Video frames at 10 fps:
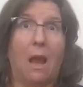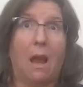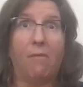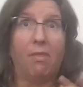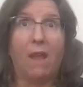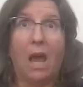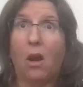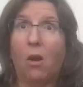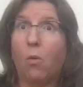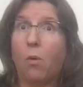Are those
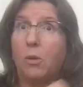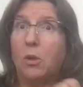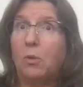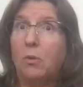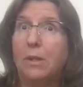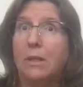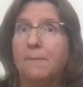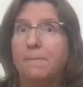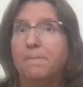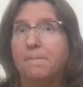opportunities
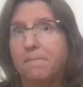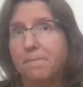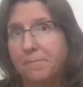provided?